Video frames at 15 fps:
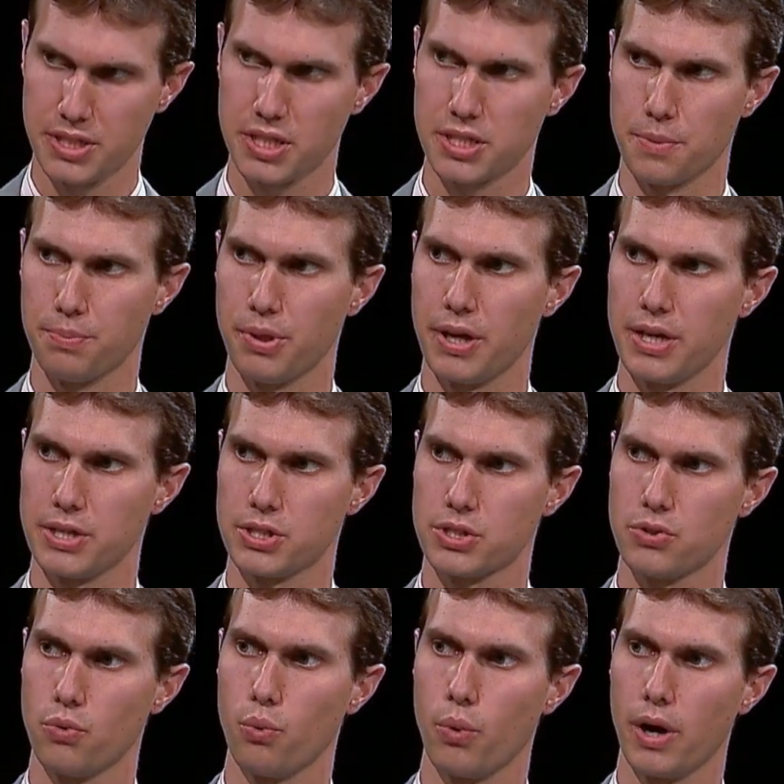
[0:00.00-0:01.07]
This is a
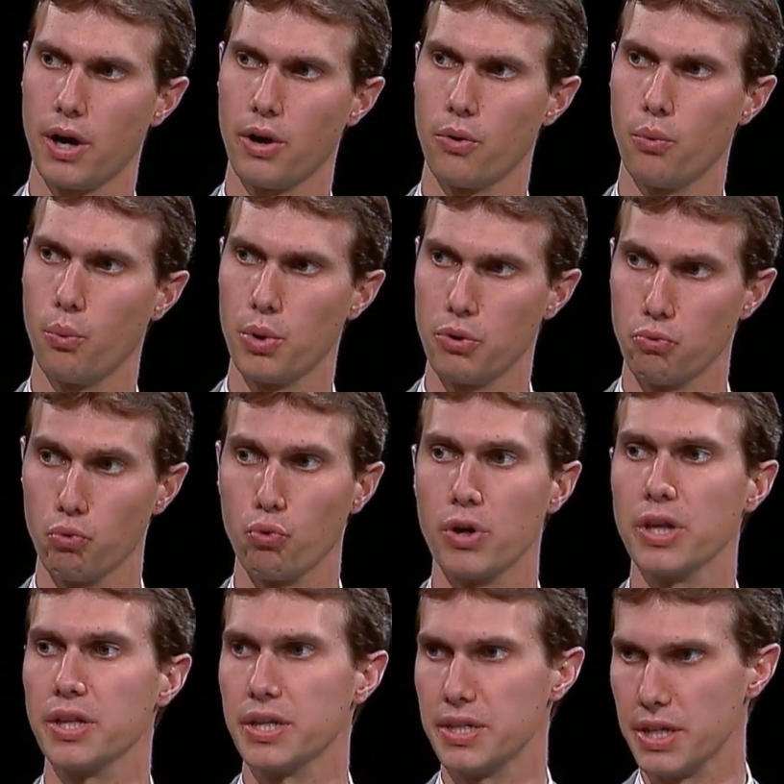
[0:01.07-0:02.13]
place where we
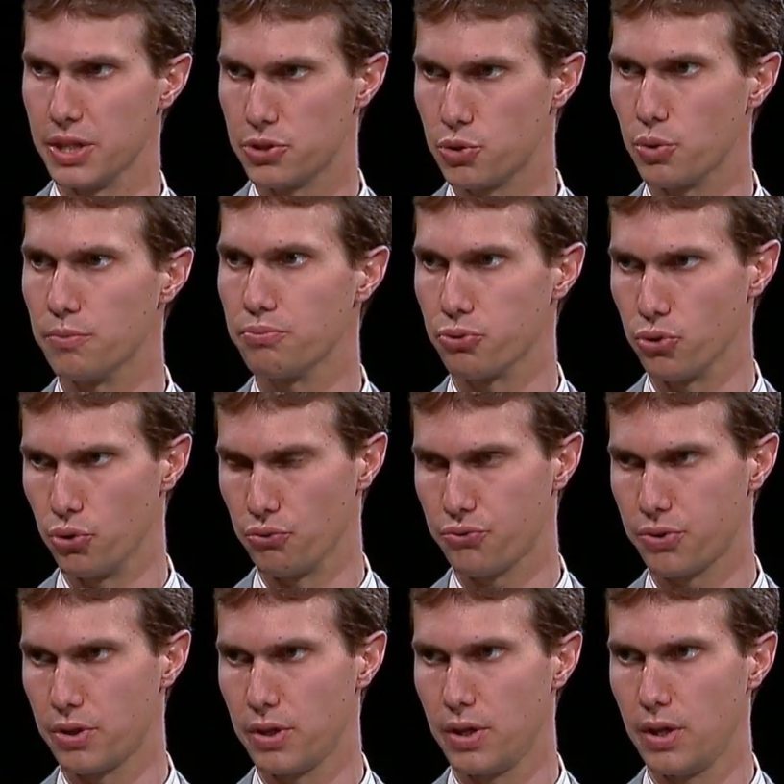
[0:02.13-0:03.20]
really need to improve.